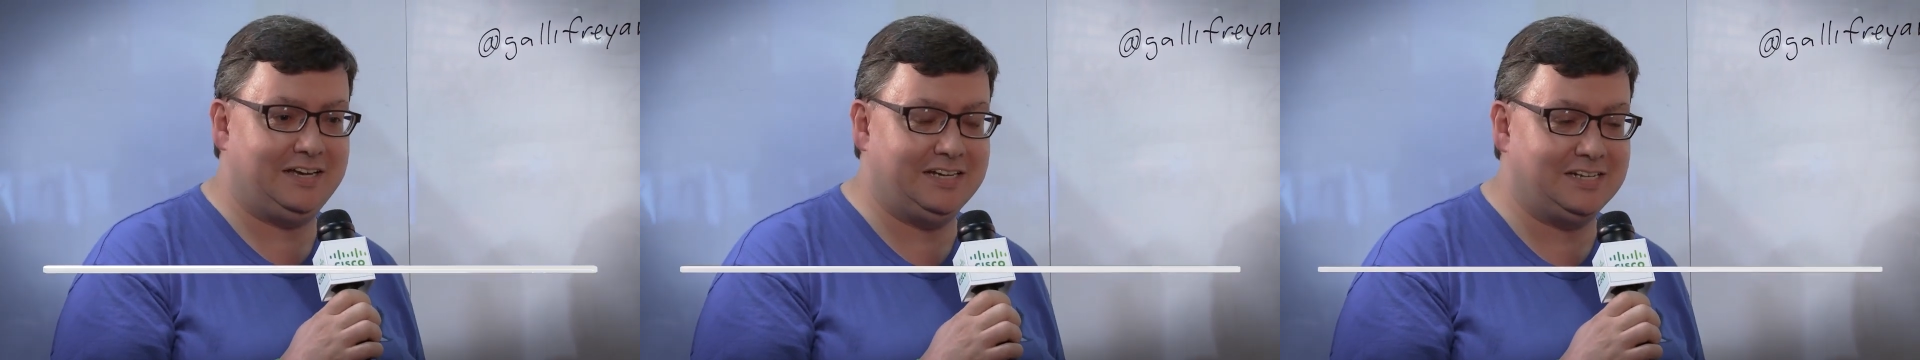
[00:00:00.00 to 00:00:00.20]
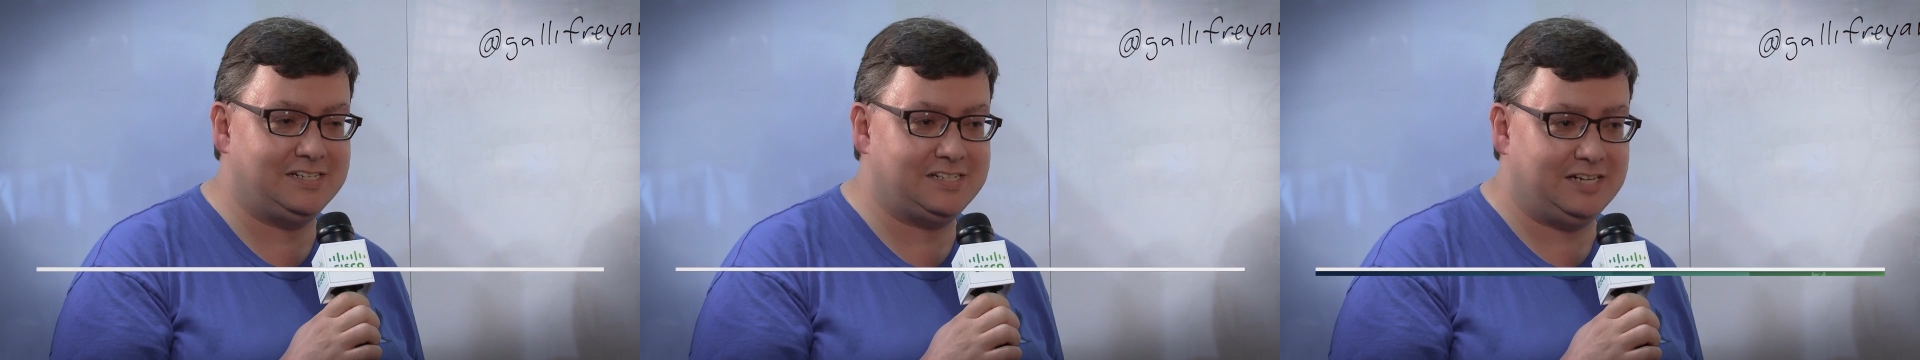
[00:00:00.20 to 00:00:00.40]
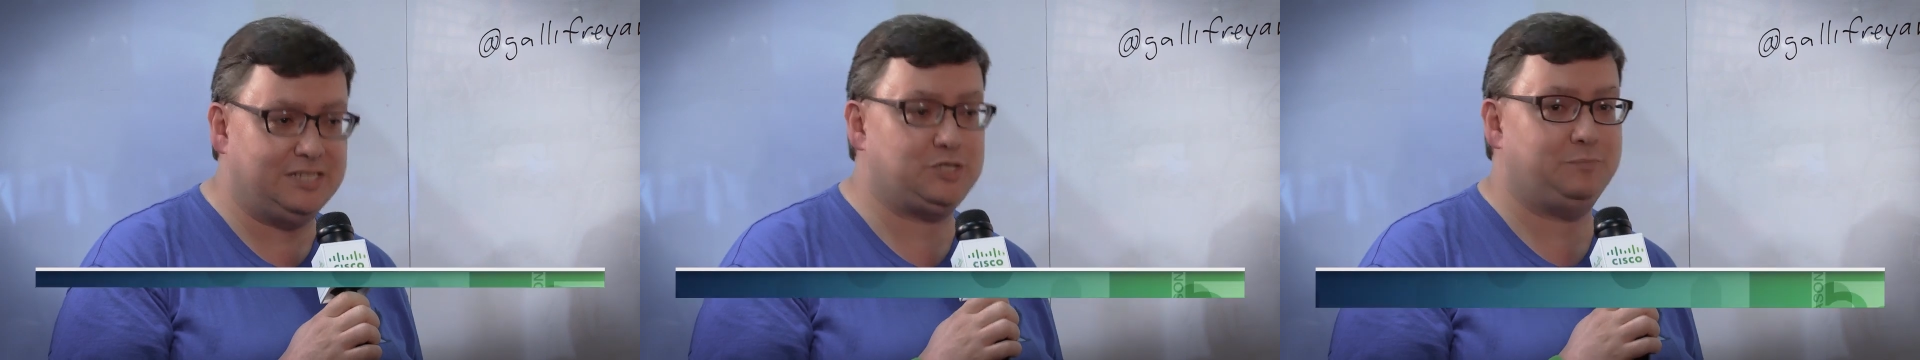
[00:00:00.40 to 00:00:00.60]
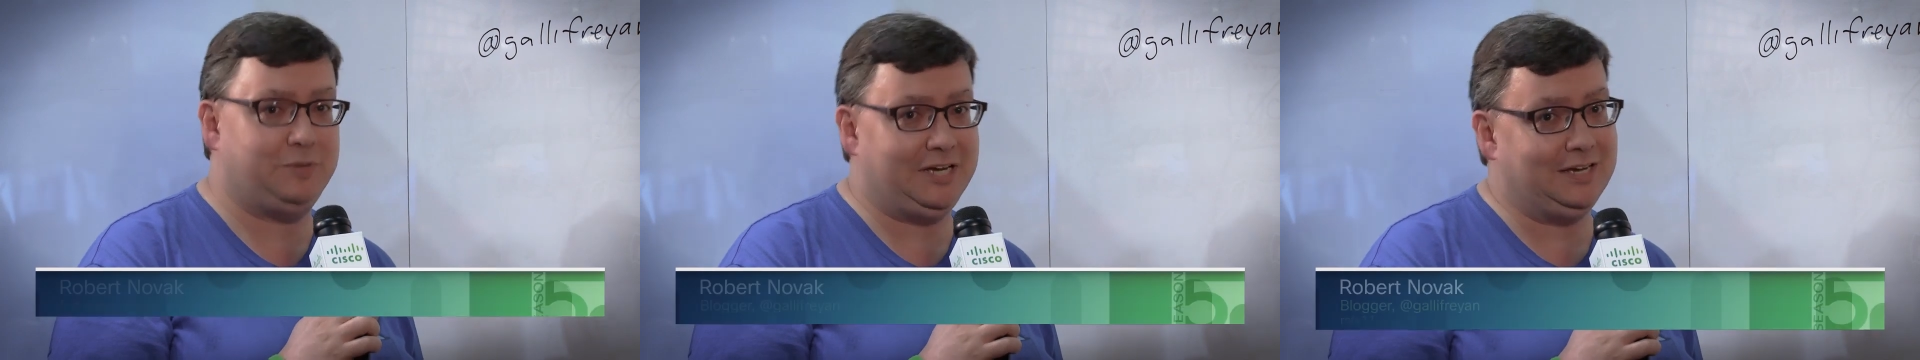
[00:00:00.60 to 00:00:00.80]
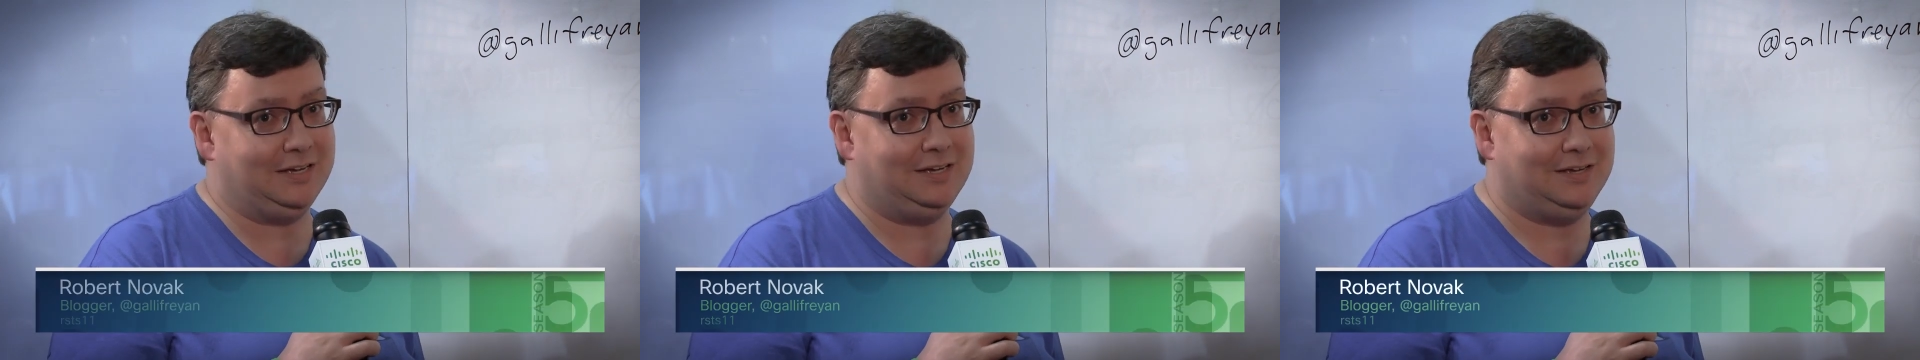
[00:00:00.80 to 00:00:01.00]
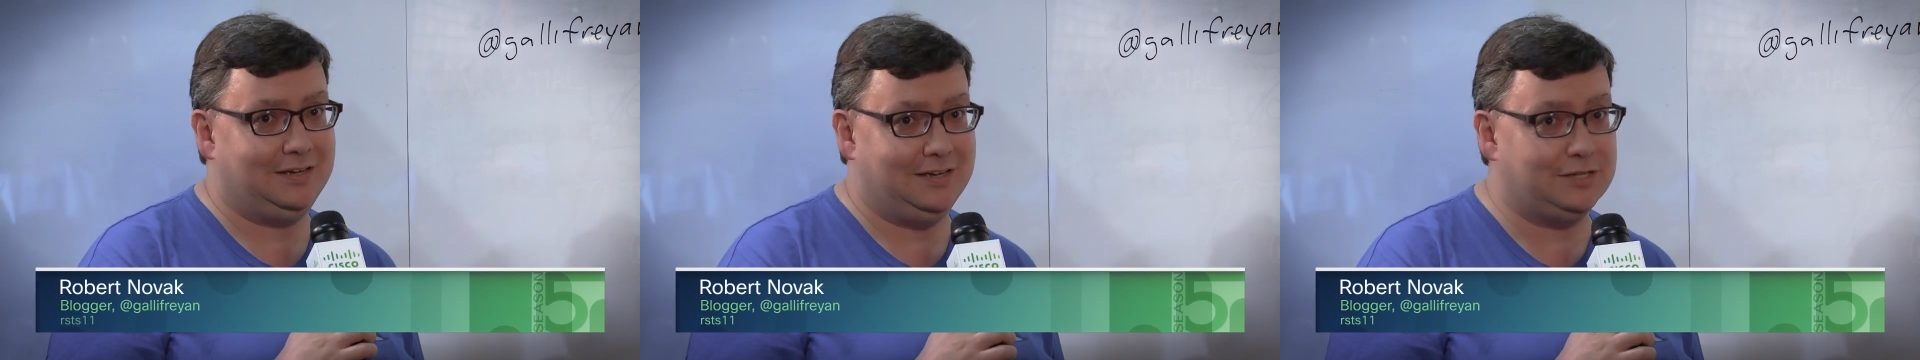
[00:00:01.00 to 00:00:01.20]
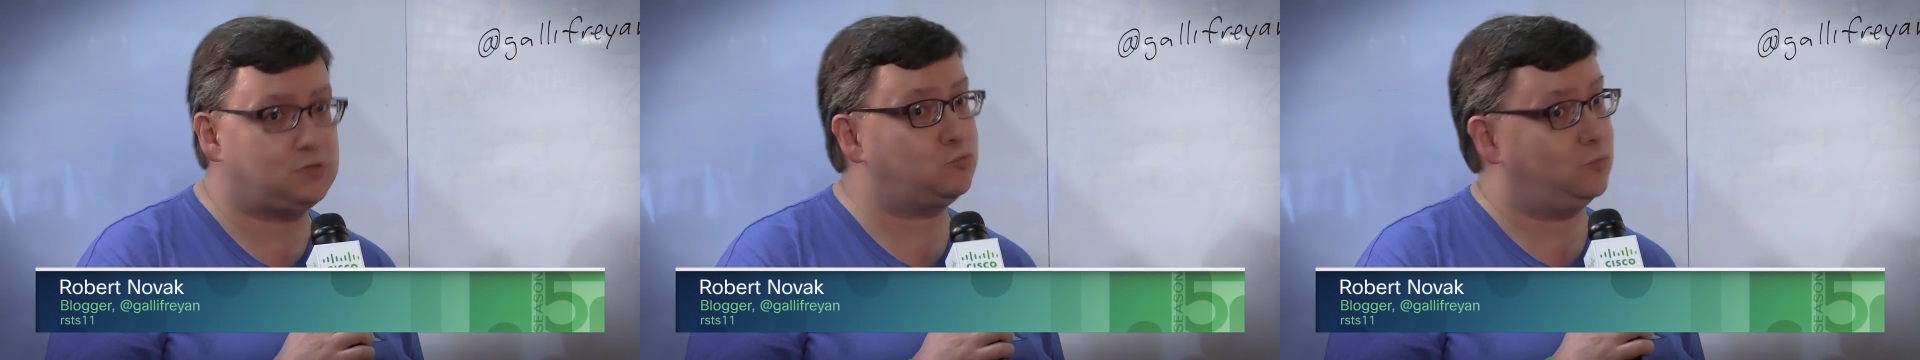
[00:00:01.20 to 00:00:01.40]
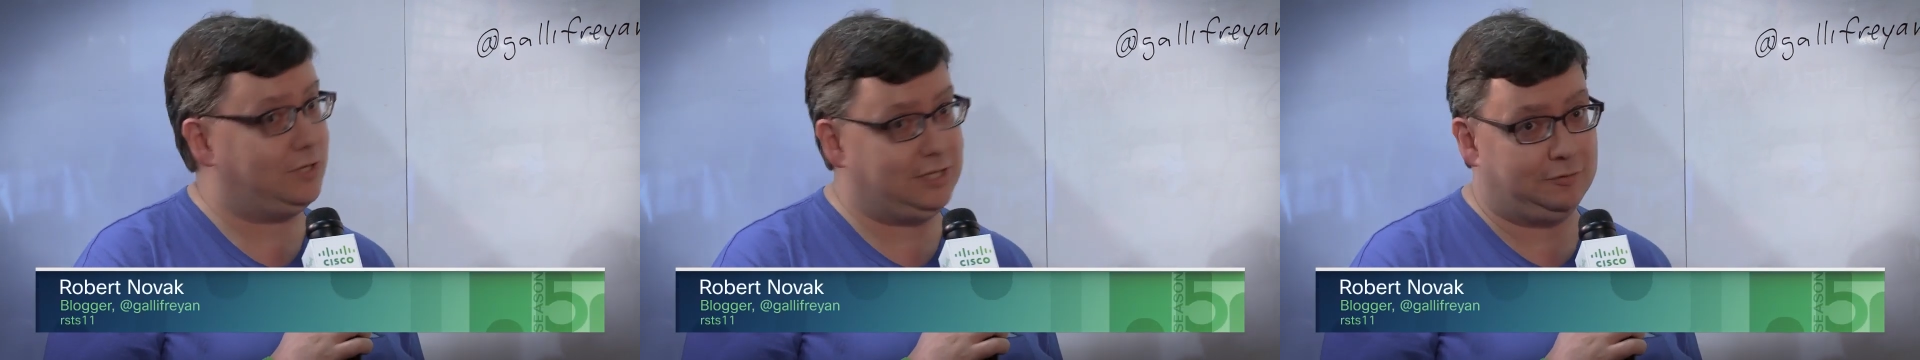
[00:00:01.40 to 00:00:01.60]
is it's big.
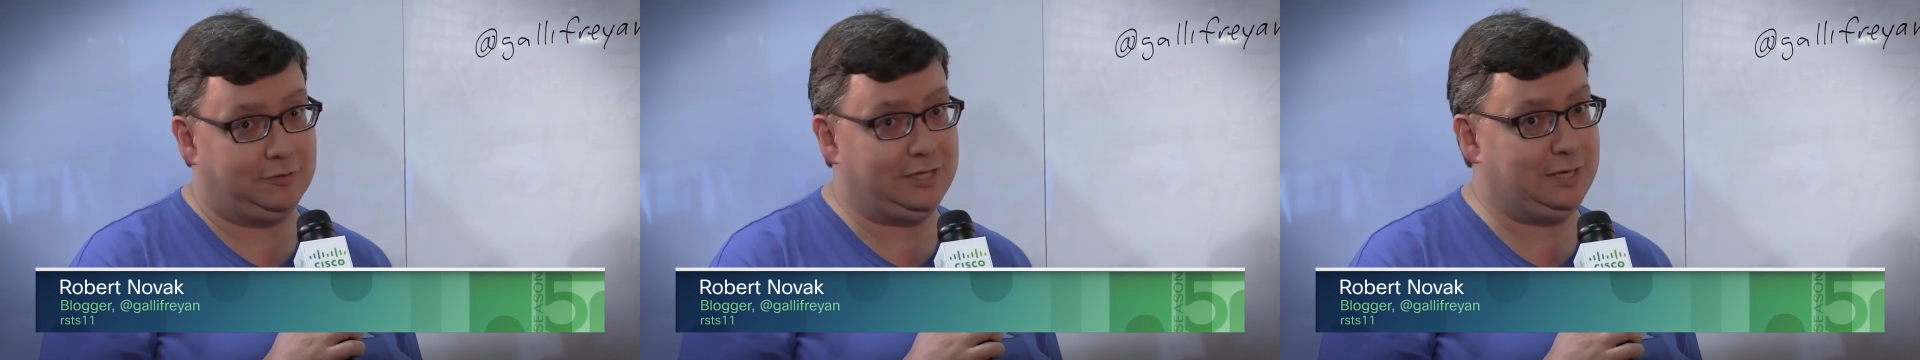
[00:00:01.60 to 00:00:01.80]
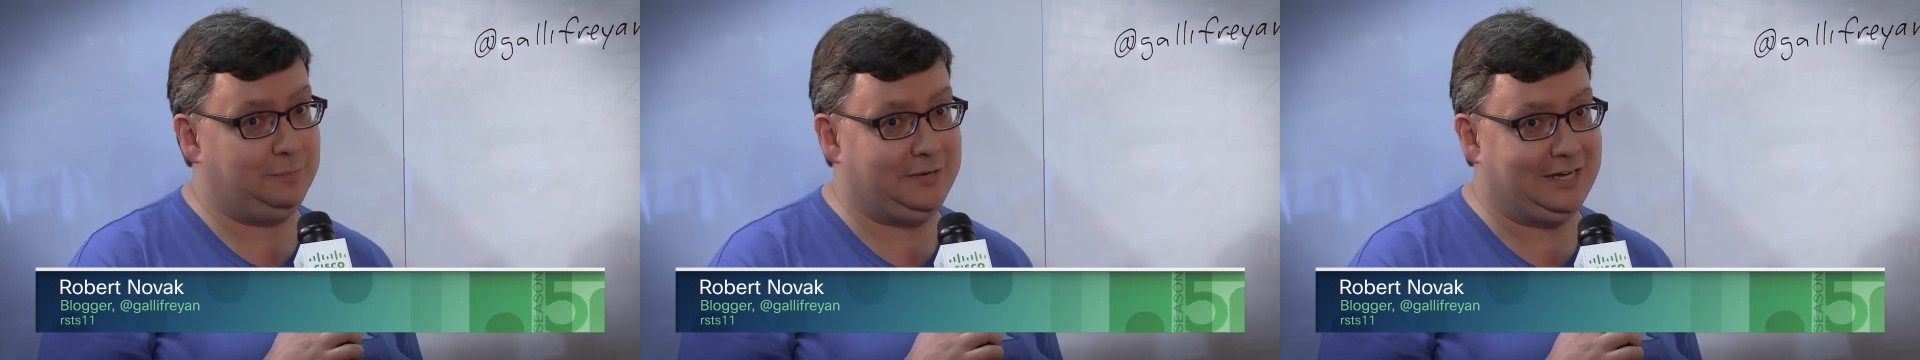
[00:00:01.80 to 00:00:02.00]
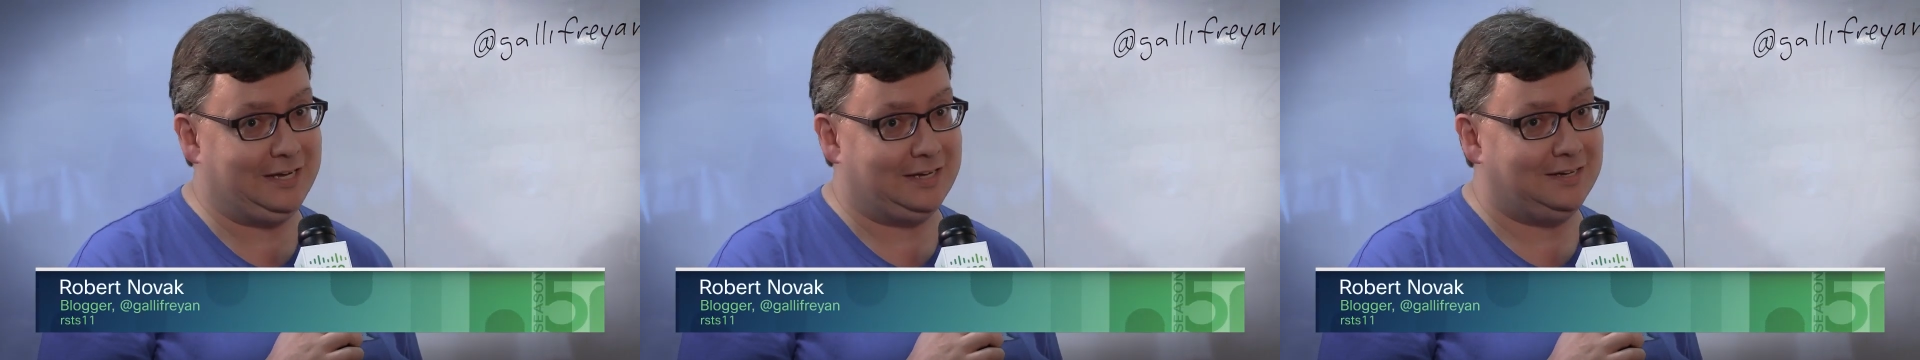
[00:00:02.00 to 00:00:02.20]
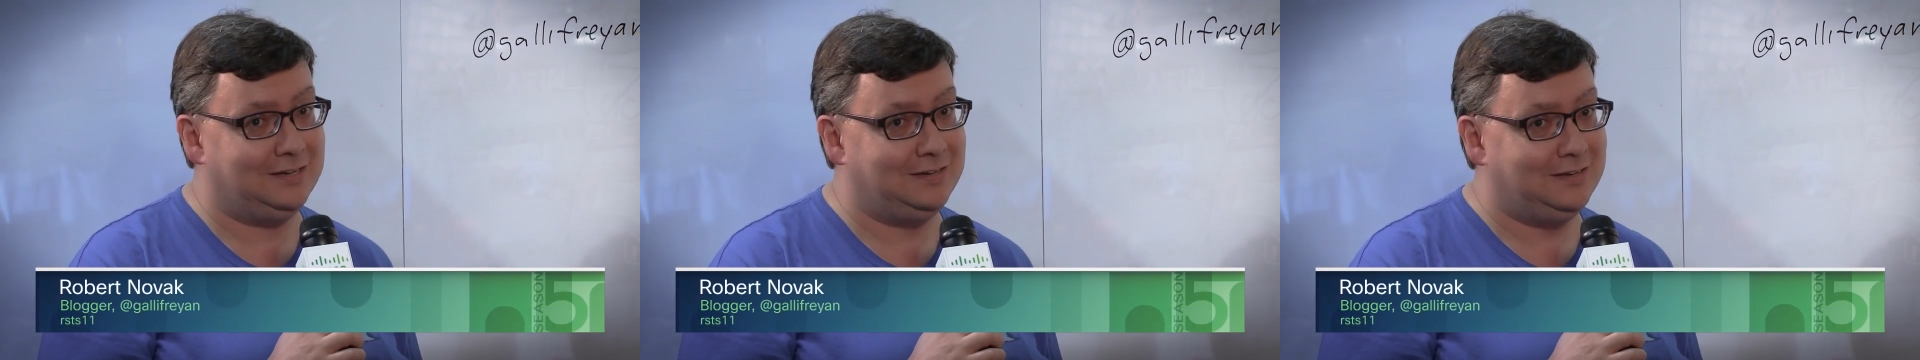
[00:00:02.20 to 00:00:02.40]
It's really, really big.